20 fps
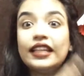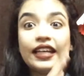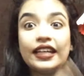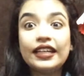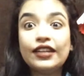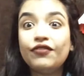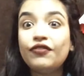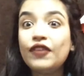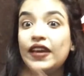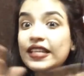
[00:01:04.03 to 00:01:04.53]

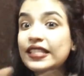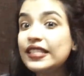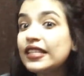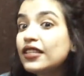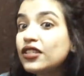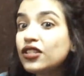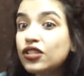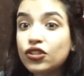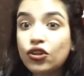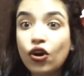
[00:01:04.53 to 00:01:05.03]
then
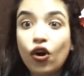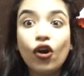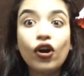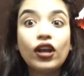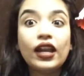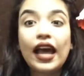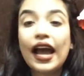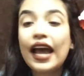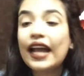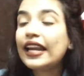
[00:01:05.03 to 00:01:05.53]
Faces
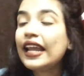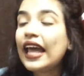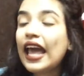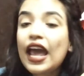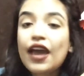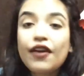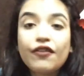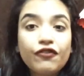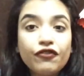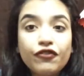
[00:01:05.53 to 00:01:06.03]
stall, and
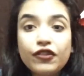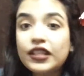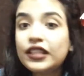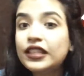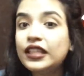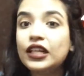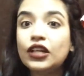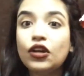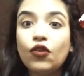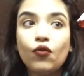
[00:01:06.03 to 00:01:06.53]

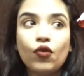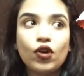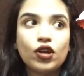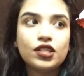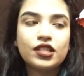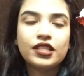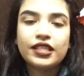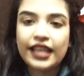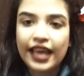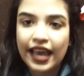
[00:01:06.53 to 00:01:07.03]
everything
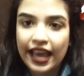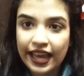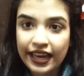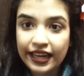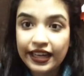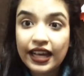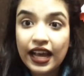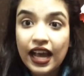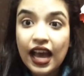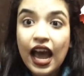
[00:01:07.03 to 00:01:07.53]
was
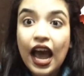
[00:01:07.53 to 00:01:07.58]
there.